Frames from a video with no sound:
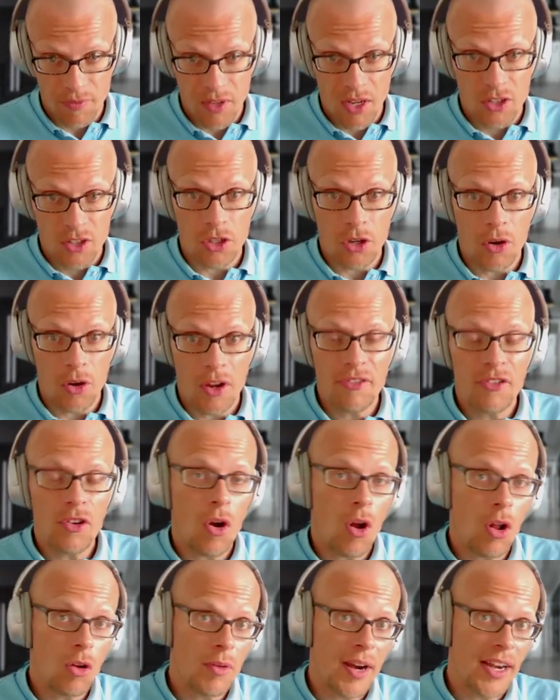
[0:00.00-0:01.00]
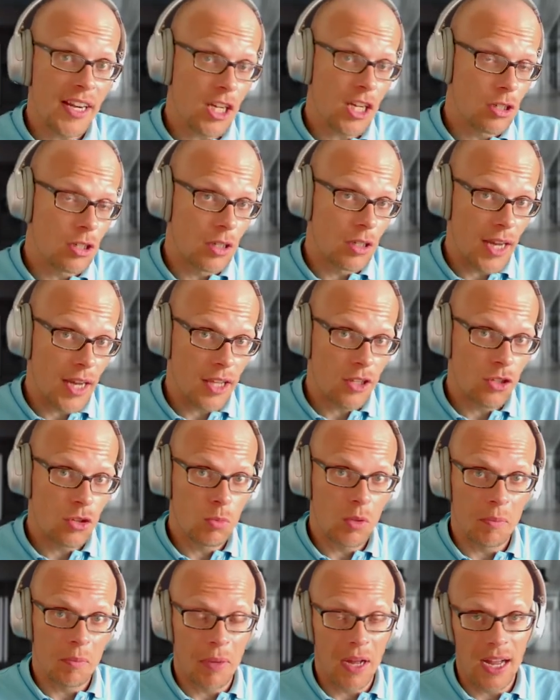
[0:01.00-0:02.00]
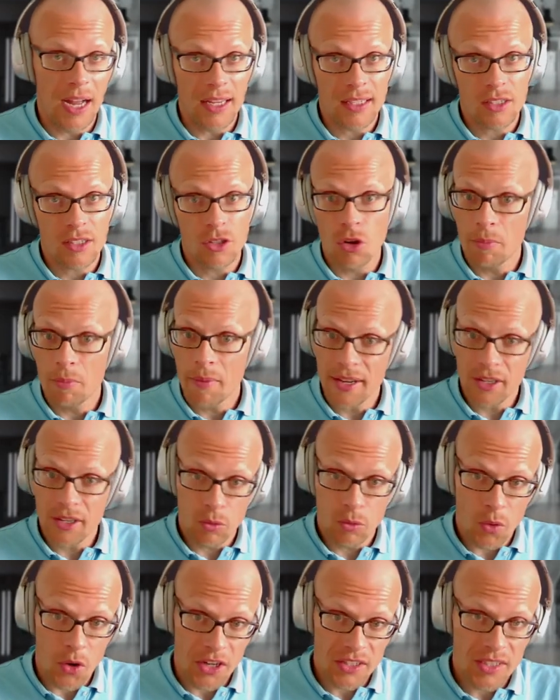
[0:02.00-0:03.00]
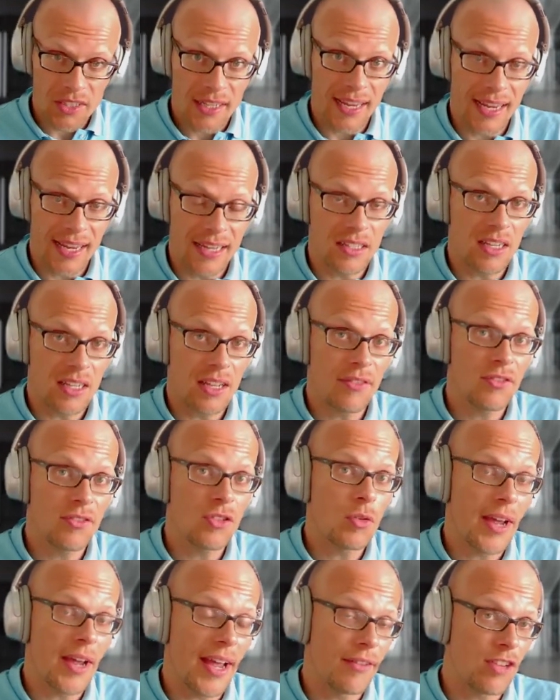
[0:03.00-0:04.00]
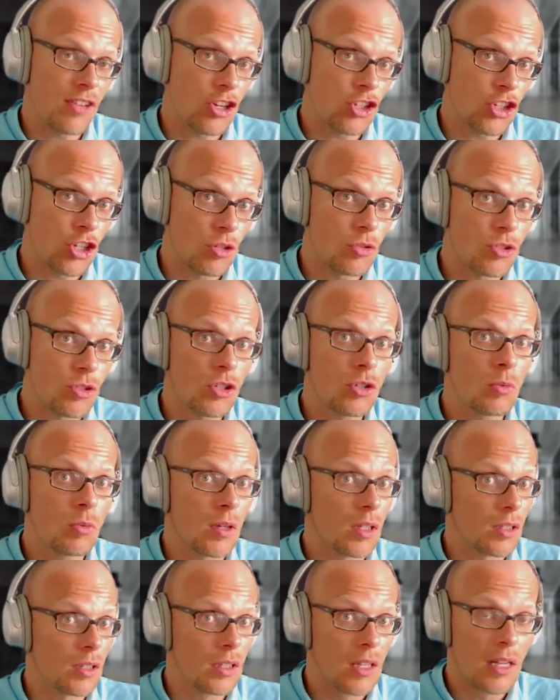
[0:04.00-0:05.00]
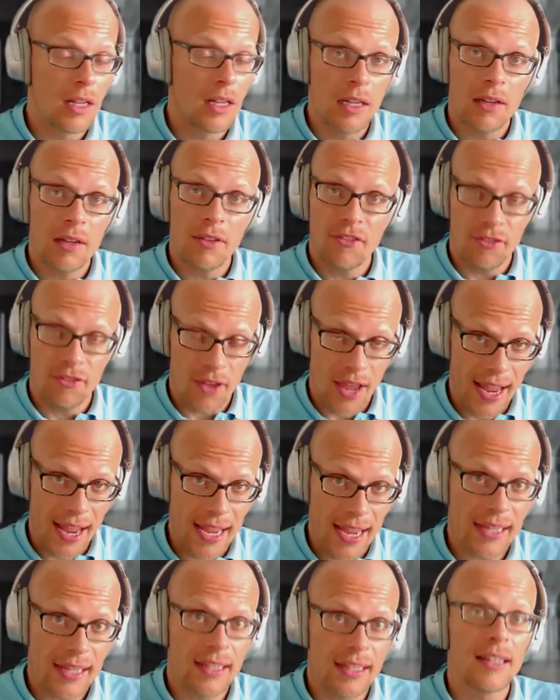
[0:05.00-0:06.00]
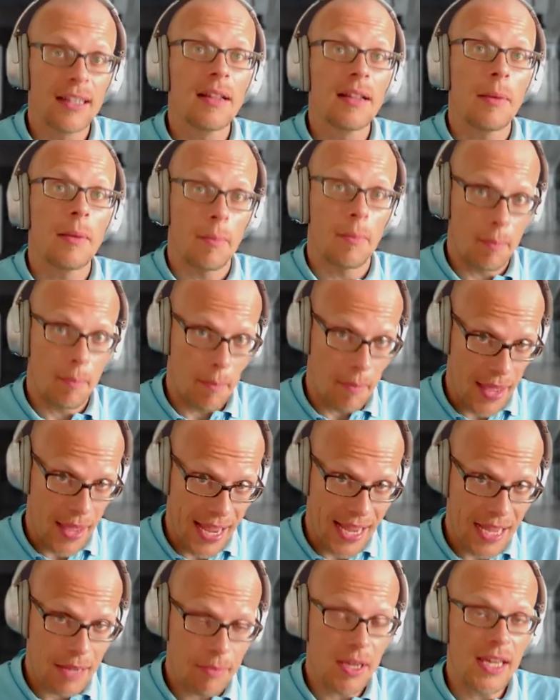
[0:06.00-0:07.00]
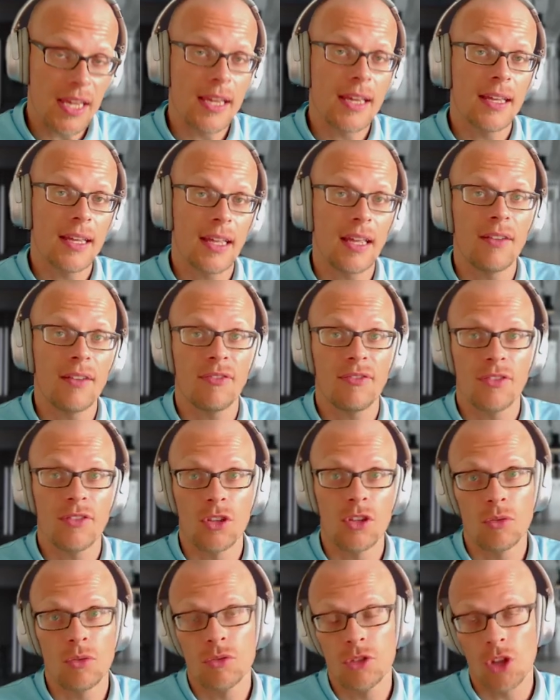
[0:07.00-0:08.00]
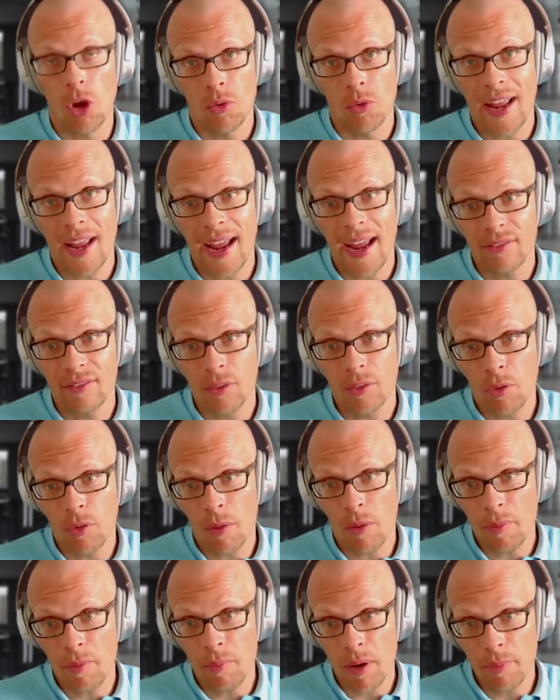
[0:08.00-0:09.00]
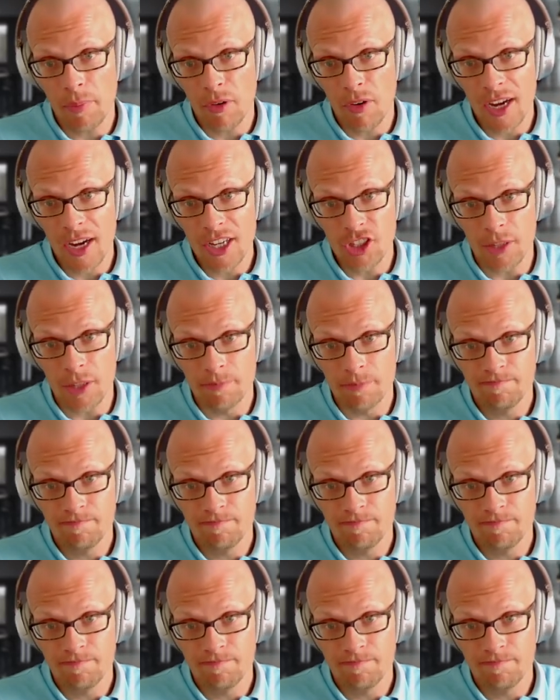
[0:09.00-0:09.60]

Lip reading: So if you're already good, you will pass no matter what. And if you have issues, you will fail maybe if you don't have a proper preparation.